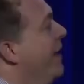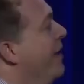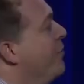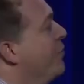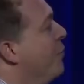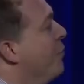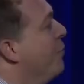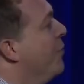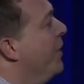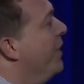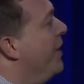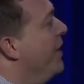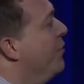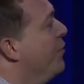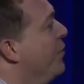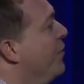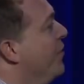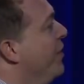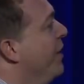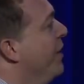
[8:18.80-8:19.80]
And these are really
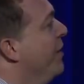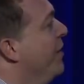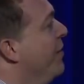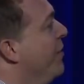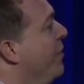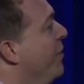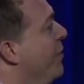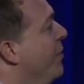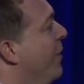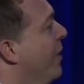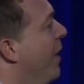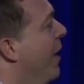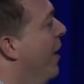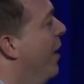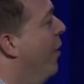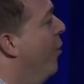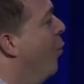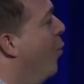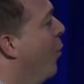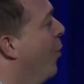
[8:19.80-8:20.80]
interesting
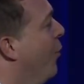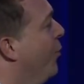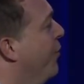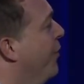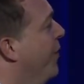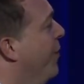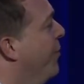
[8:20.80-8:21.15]
uh, worlds in